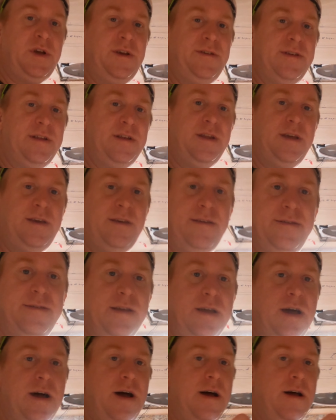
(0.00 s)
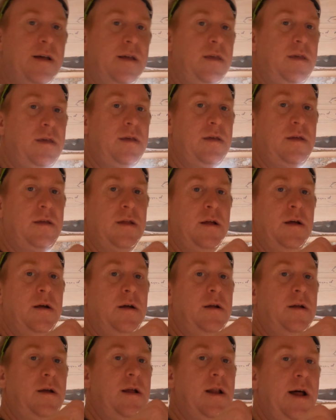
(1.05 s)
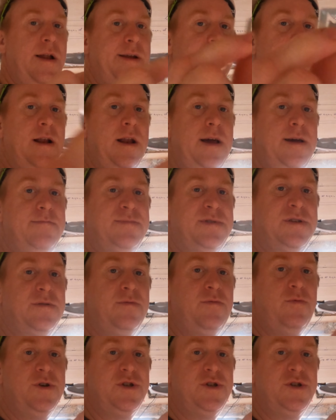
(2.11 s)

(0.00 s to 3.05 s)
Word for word: Choosing these uh, cladding clips.